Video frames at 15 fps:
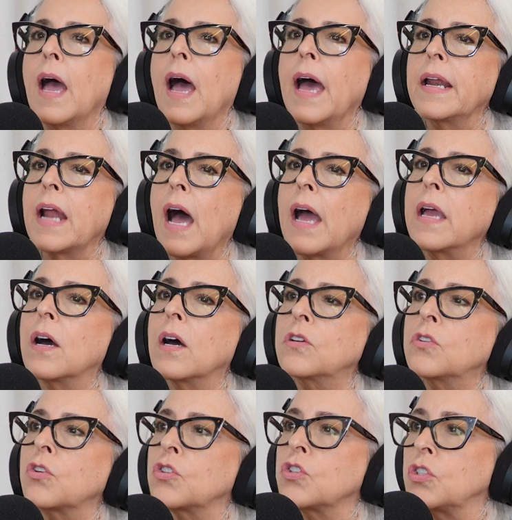I
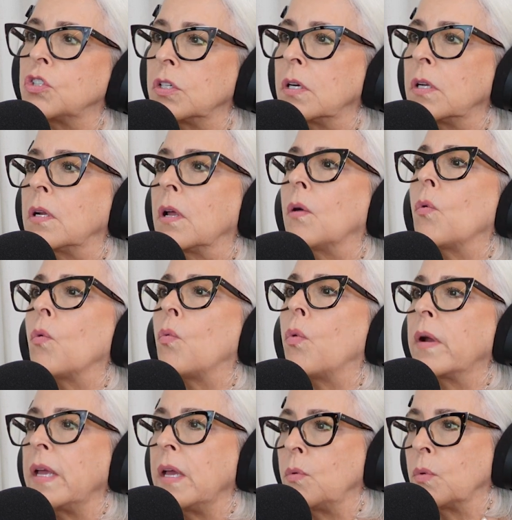understood
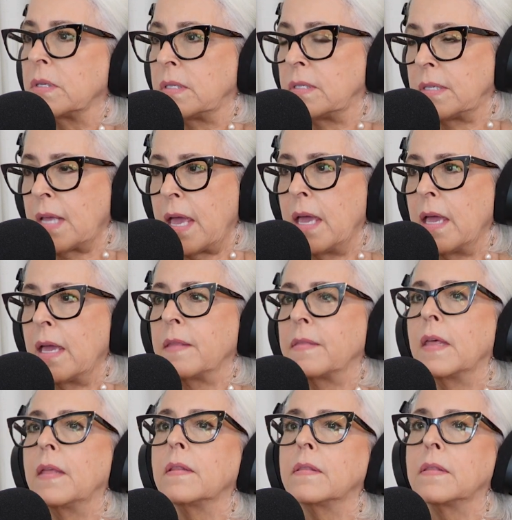what he was saying,
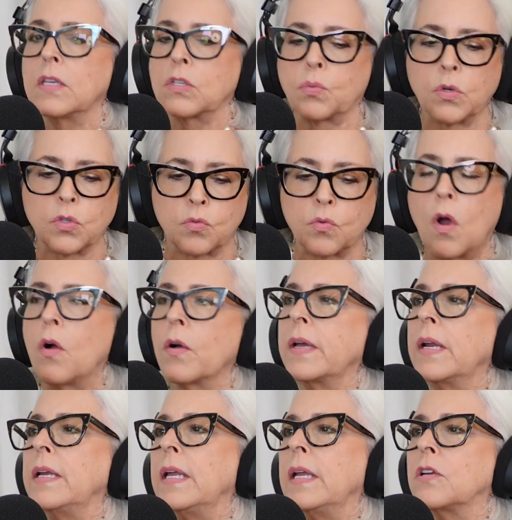that this was wrong
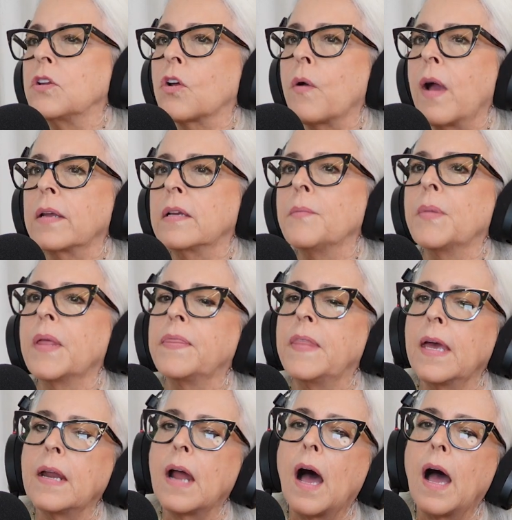and it needed to correct it. But
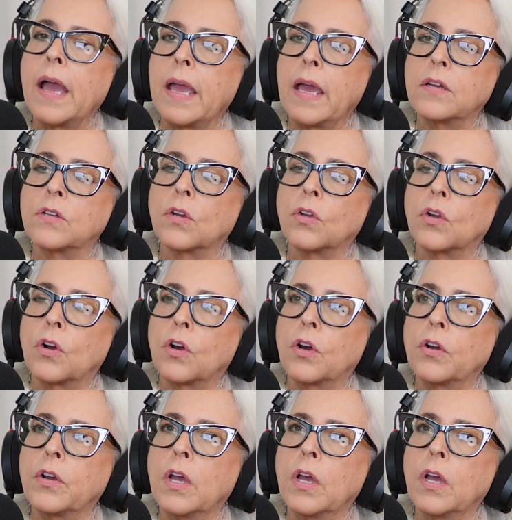then I had to learn.